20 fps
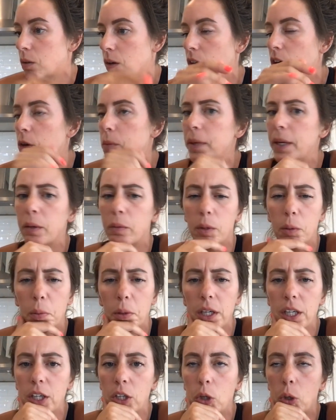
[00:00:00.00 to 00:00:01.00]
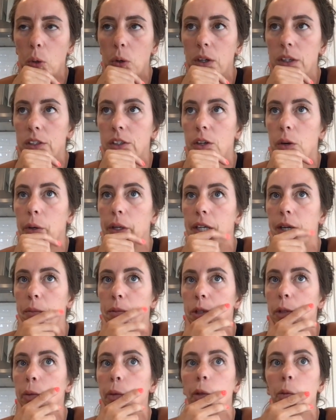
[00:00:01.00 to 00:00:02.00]
Oh man, we put in corn growing up
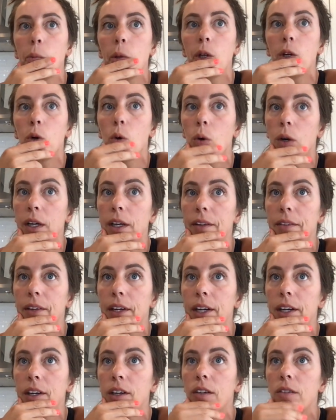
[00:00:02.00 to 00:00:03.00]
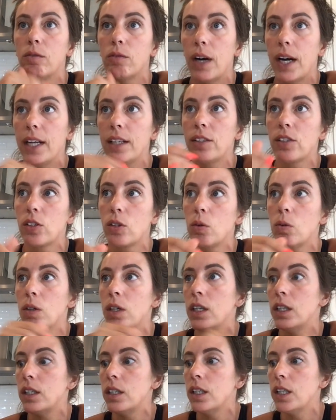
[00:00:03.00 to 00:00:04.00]
too. We'd put corn in there, rice,
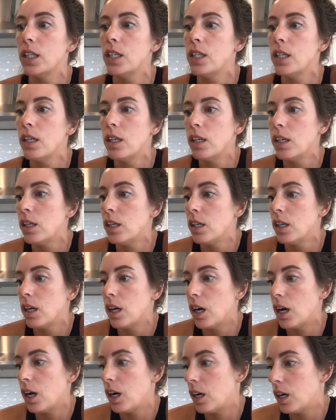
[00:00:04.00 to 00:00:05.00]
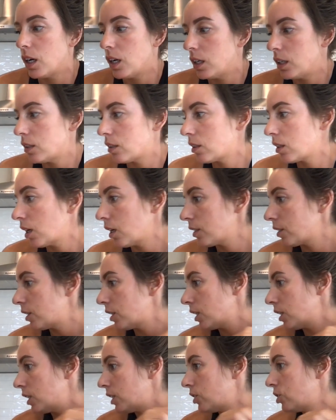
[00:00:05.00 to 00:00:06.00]
corn,
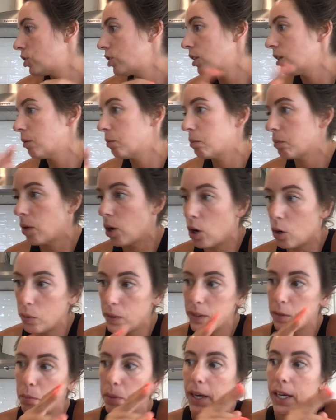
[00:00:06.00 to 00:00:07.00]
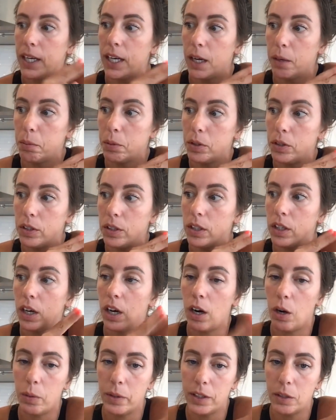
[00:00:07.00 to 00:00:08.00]
sausage, always pineapple,
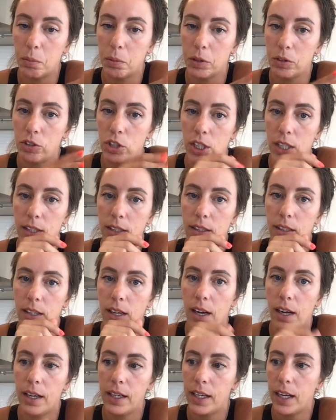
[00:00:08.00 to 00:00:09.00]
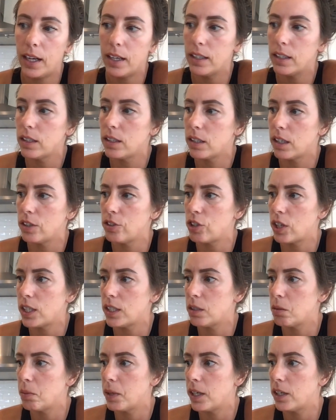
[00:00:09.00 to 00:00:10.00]
always blue cheese. I added
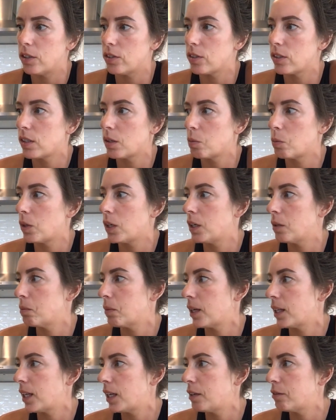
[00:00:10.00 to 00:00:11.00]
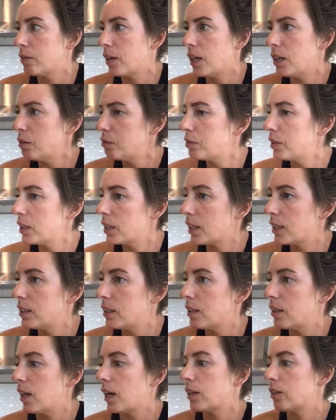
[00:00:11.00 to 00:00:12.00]
sun-dried tomatoes somewhere in my life. I don't feel like I
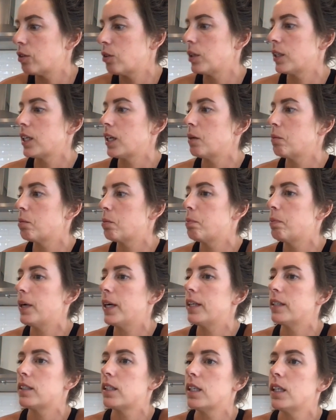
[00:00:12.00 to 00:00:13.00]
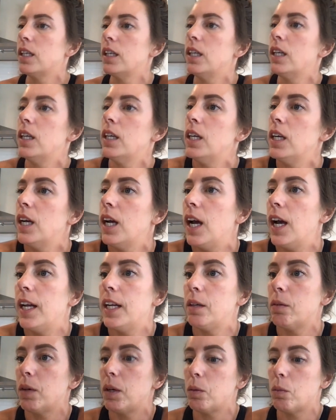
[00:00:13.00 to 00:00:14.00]
did that growing up. But
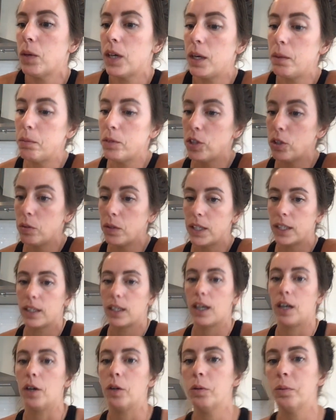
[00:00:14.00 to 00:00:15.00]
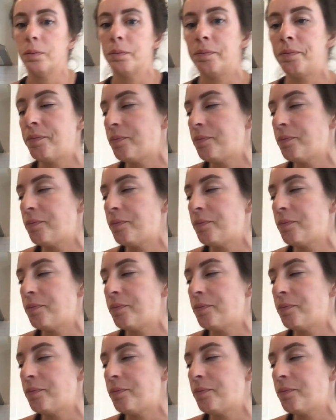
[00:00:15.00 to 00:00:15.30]
anyway, what I'm doing now,